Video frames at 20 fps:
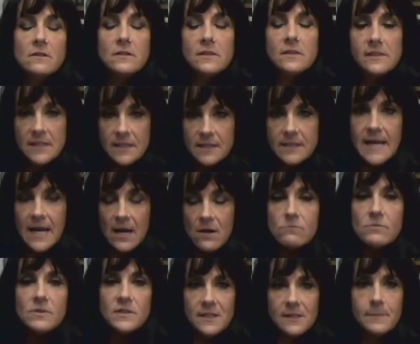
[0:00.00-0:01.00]
sit down
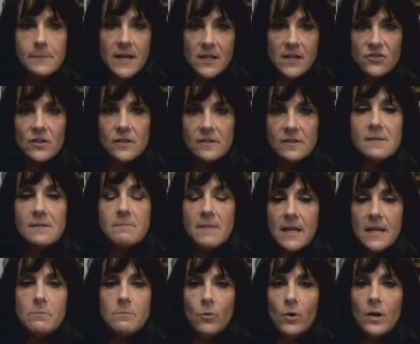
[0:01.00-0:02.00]
with these patients and make
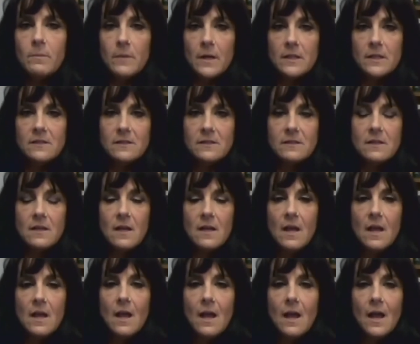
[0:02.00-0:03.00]
appointments.
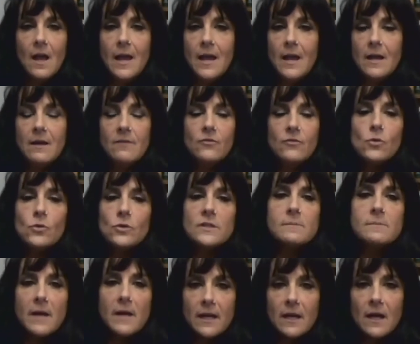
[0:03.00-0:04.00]
And of course,
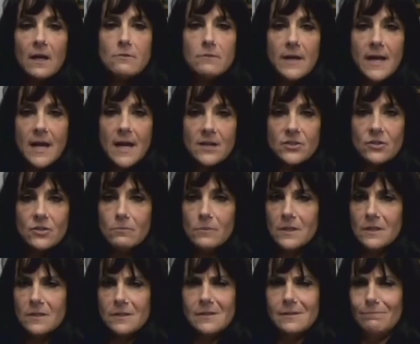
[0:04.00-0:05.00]
my gut reaction
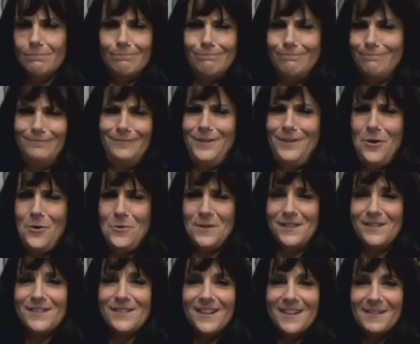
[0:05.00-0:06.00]
was, no
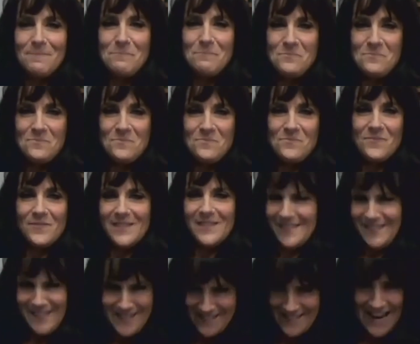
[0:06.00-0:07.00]
one's going to
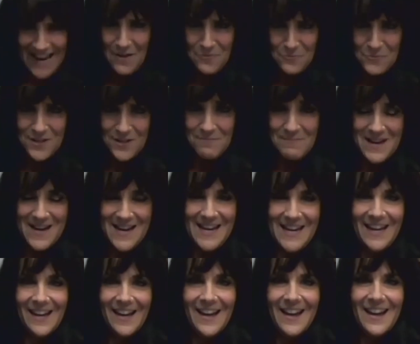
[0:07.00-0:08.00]
sit down with
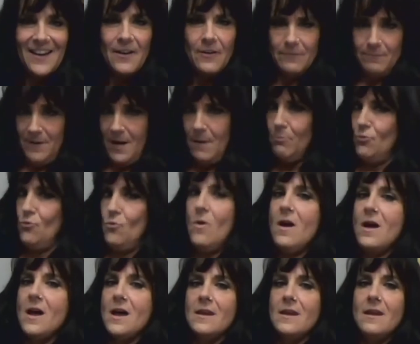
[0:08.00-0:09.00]
me, number
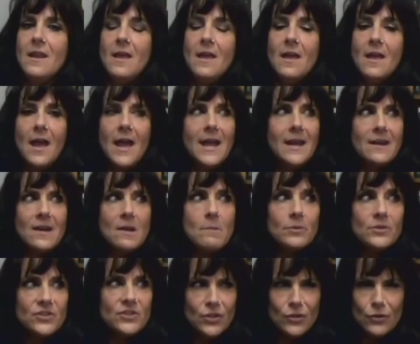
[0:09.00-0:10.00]
one. And
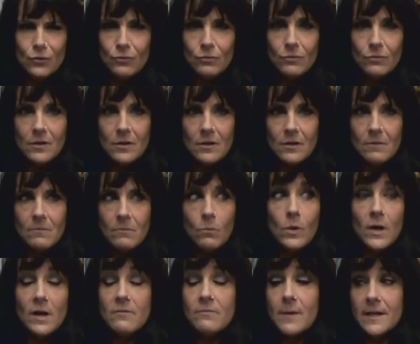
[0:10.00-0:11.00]
number two,
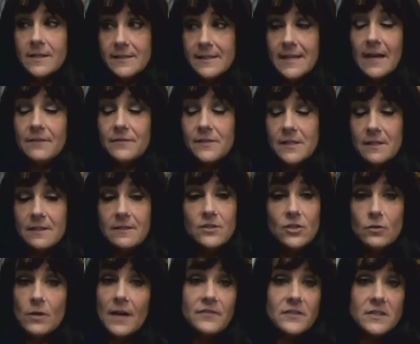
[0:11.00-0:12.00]
one of my staff said,
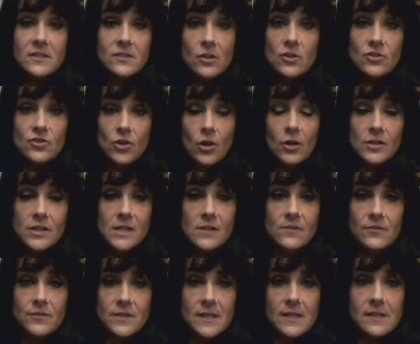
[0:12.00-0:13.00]
you have to start charging
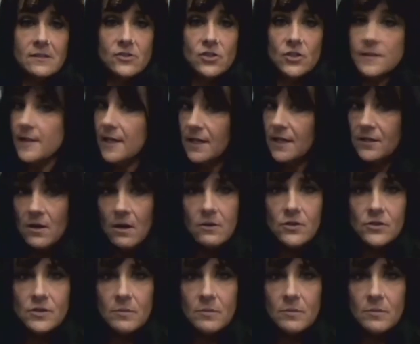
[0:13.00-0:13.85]
for this, just like a doctor's